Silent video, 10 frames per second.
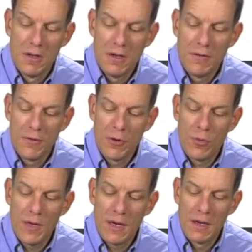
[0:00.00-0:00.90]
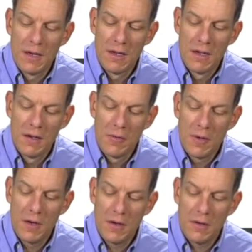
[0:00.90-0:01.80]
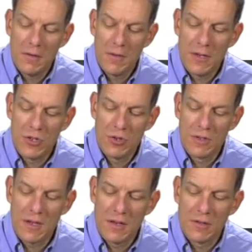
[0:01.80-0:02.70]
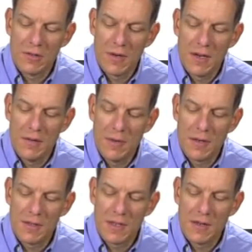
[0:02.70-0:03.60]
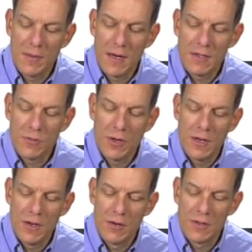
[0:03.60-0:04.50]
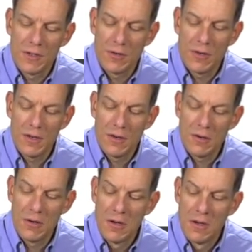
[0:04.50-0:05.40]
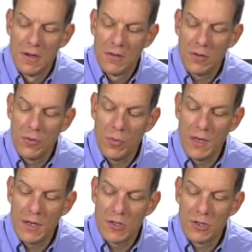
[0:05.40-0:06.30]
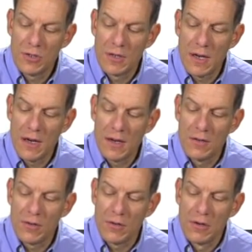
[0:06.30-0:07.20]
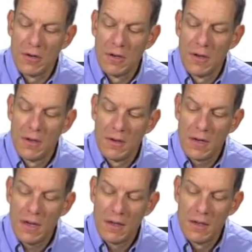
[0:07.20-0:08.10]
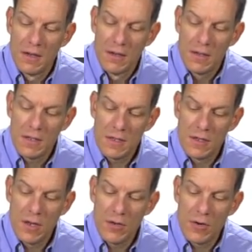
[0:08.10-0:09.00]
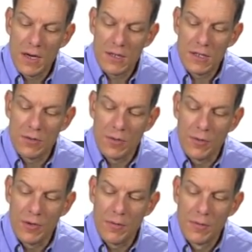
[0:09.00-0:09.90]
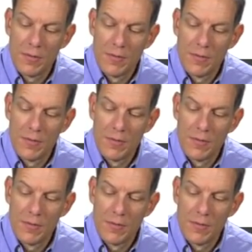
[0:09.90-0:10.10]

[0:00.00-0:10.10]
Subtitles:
If they're weak, well, they shouldn't enter, right? Because they get a -1 here, a 0 here, so weak should not enter. Okay, this is another Nash equilibrium.